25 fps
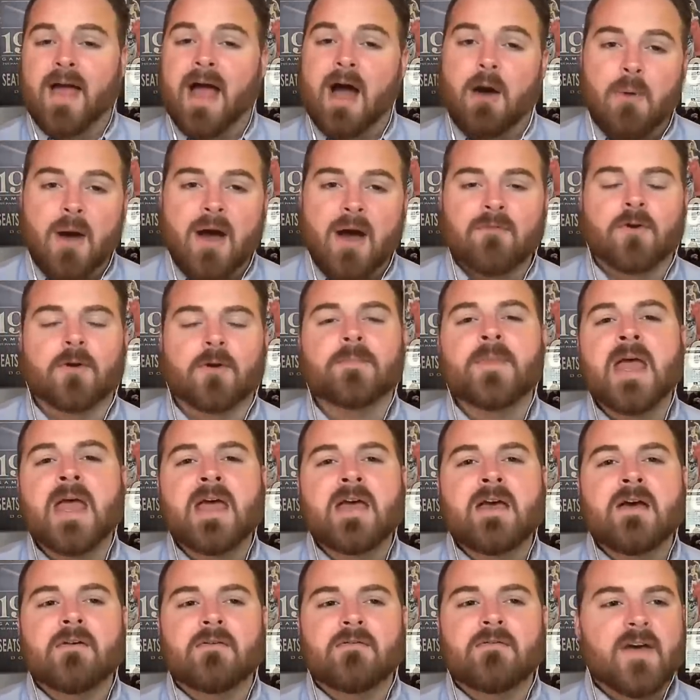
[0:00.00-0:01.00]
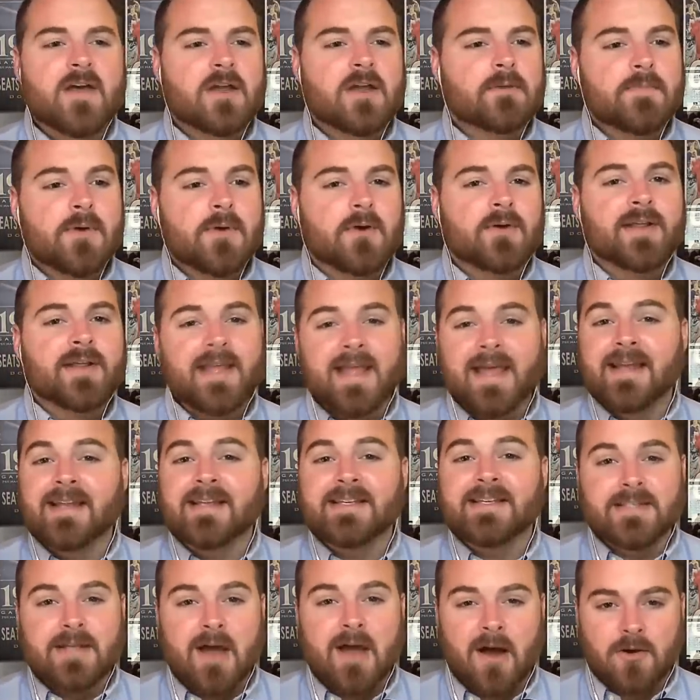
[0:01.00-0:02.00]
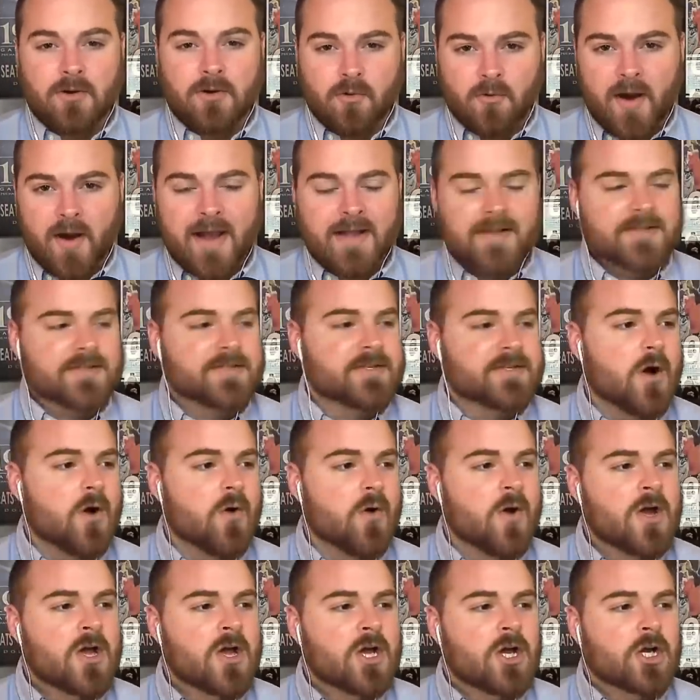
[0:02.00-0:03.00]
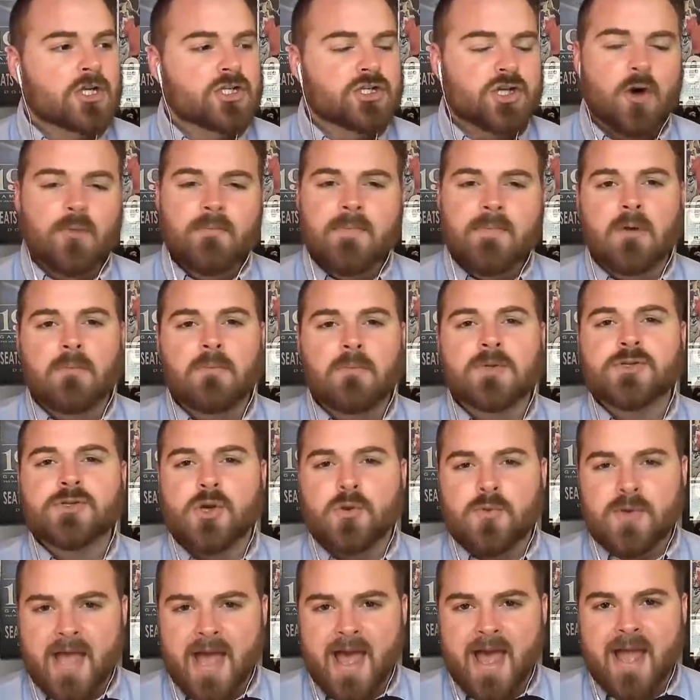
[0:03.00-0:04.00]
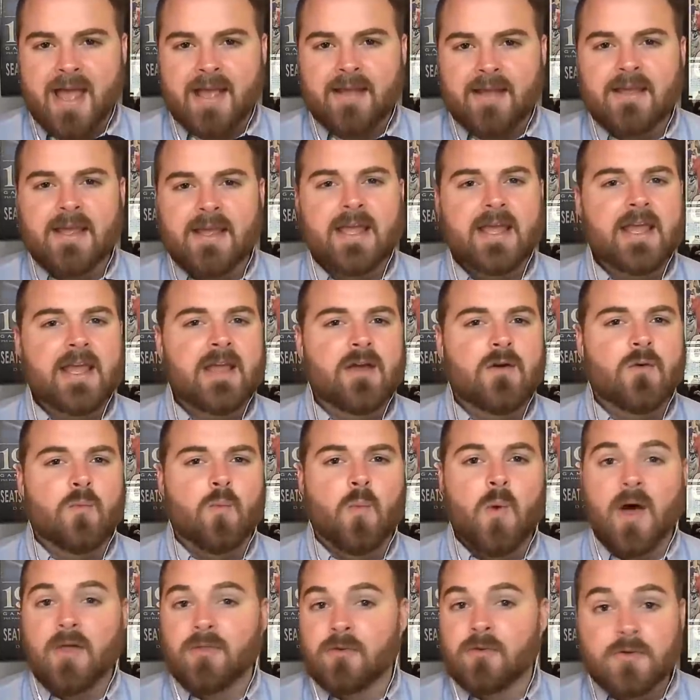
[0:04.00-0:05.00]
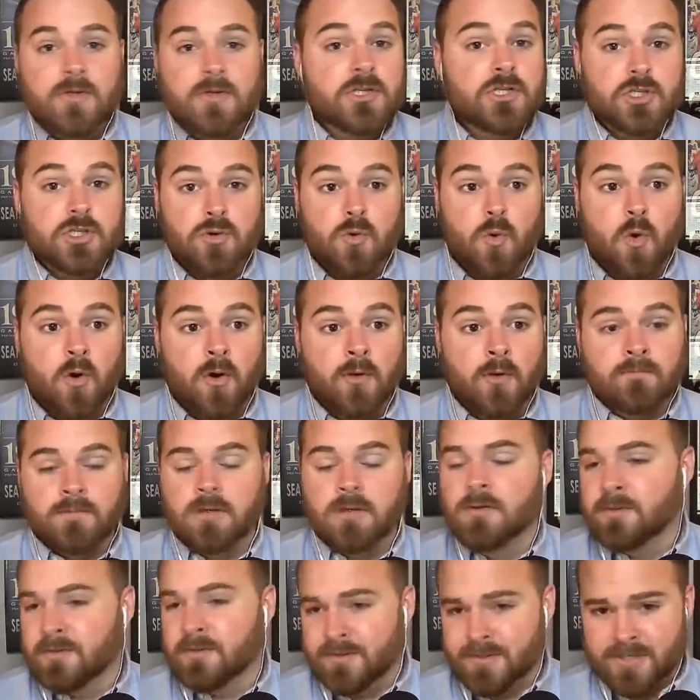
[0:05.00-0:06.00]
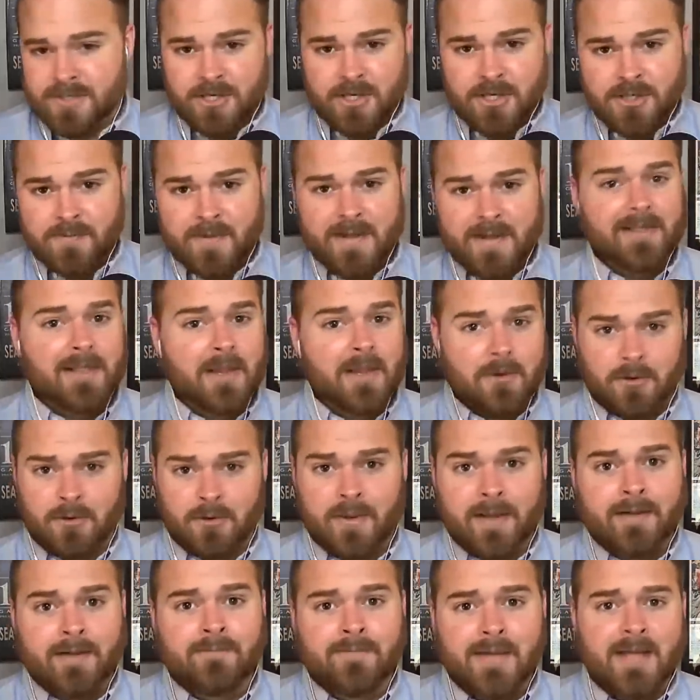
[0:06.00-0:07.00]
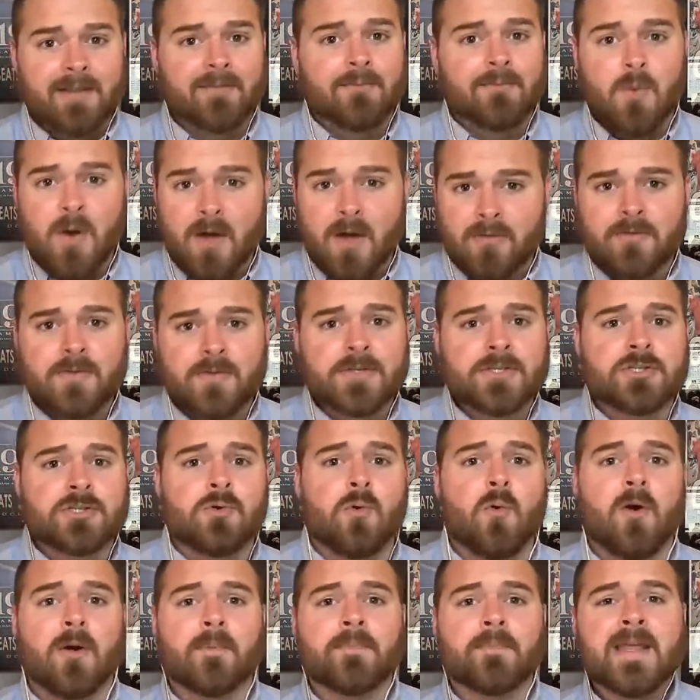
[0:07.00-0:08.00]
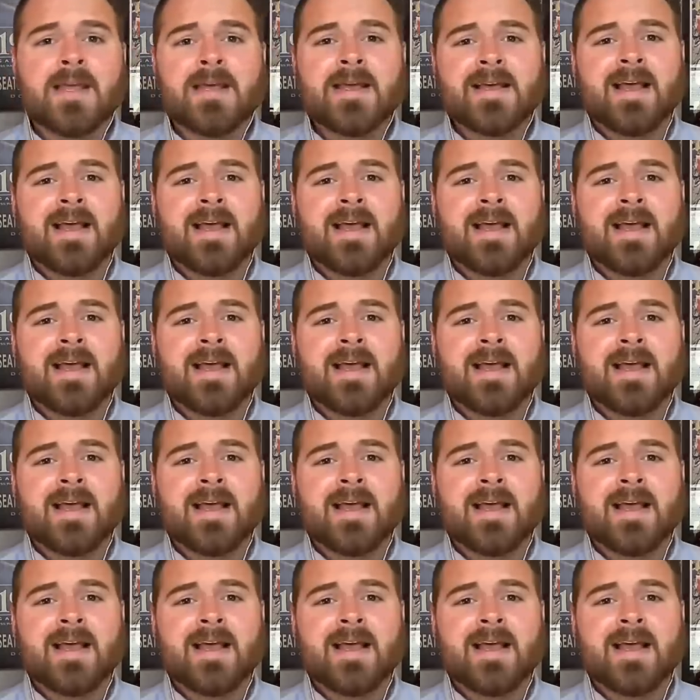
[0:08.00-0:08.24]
However, Vanderbilt, again, is not great. So Joe Milton was okay. He weathered the storm. Excuse me. Literally, he weathered the storm.